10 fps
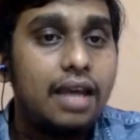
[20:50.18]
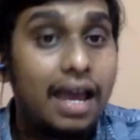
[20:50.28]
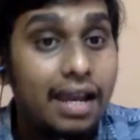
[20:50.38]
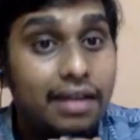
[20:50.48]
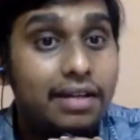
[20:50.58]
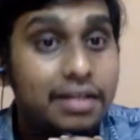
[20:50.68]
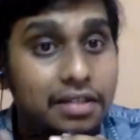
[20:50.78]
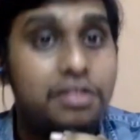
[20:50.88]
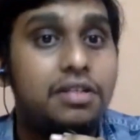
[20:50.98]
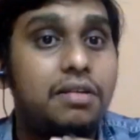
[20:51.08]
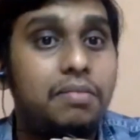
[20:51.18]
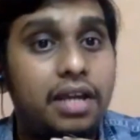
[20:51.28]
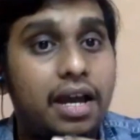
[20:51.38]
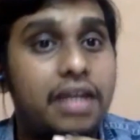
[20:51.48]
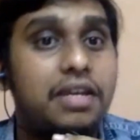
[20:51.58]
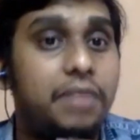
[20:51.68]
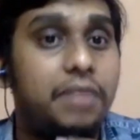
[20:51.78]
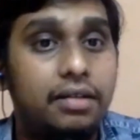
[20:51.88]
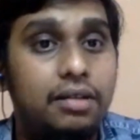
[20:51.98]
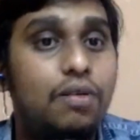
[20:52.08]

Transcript: alert system by IMD.